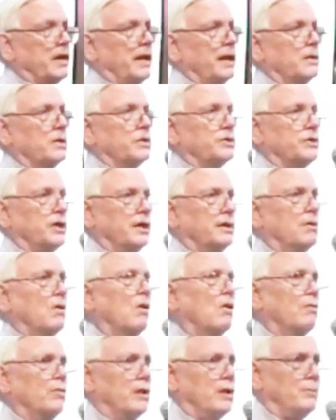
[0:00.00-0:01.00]
Engels had
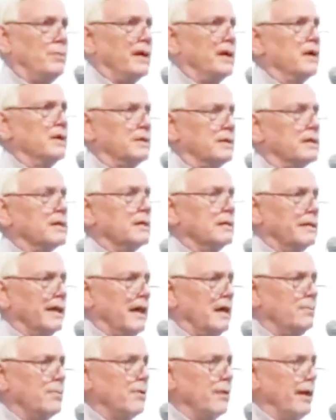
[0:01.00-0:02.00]
already begun to
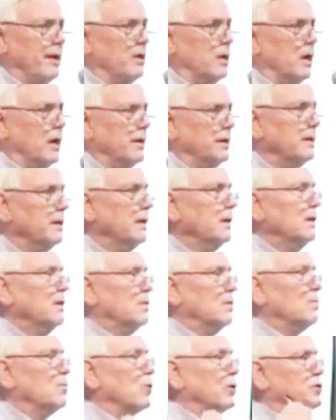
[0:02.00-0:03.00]
collaborate on
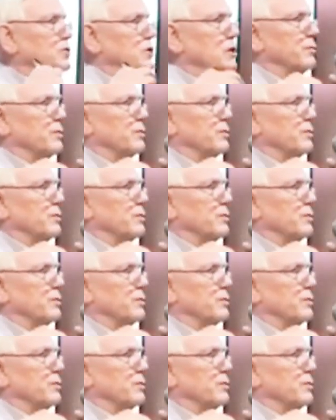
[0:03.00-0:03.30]
works that